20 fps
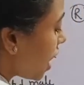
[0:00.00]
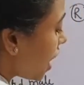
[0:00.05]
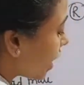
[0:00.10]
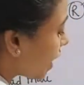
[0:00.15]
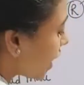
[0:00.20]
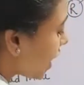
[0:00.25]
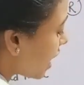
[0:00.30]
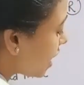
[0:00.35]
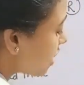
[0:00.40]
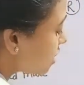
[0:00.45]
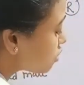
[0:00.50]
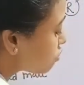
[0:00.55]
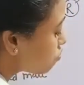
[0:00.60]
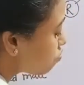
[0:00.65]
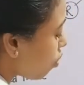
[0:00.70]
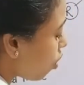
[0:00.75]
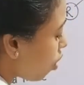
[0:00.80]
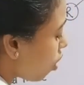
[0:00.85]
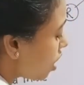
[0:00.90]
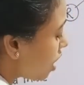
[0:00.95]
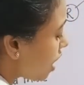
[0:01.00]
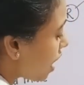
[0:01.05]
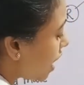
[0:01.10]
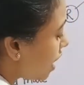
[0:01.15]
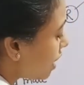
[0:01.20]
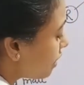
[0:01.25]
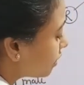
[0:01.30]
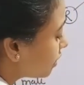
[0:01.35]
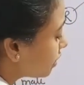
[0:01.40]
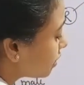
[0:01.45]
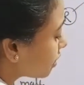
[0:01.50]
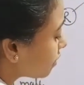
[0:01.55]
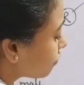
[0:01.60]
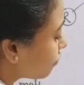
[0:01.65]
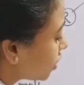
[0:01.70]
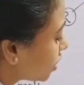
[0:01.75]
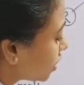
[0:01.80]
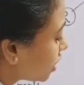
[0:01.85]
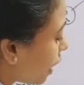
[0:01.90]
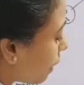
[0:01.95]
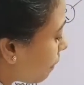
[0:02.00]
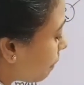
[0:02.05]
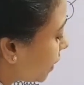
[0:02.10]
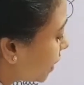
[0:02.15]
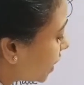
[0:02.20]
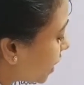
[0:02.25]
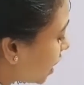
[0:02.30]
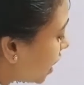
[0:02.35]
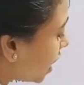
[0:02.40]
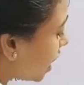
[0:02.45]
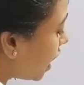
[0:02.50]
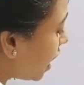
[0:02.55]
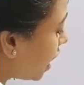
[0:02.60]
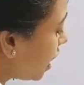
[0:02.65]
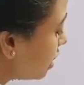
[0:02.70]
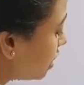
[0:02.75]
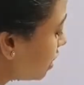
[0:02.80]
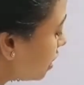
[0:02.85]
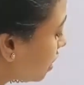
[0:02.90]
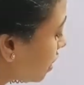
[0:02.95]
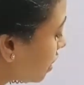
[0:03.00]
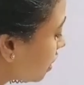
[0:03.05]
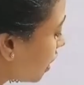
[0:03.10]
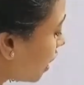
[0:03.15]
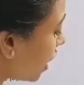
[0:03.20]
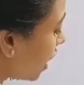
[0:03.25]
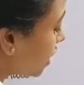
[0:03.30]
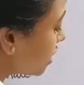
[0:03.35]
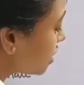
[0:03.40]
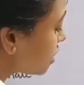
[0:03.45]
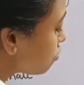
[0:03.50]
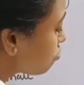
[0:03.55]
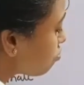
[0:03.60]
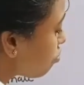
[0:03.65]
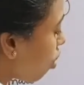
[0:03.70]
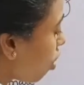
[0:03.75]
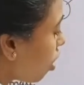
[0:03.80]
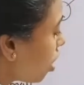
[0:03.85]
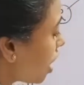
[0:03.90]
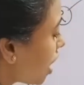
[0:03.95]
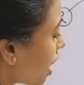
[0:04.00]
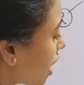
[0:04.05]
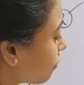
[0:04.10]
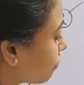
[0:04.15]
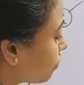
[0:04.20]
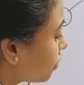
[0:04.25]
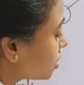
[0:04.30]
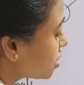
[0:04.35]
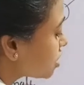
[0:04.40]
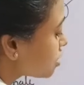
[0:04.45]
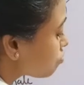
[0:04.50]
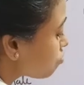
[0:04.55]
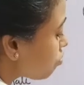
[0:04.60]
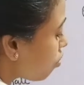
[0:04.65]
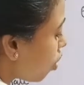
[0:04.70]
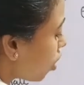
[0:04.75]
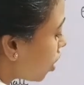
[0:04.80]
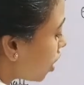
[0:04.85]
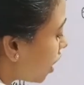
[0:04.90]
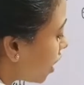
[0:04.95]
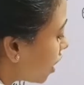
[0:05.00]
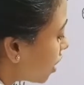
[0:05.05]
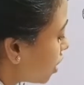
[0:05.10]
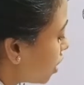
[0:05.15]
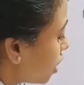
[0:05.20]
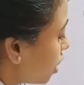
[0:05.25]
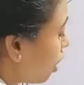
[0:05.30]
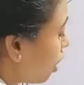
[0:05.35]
again small r with capital R and small r with small r.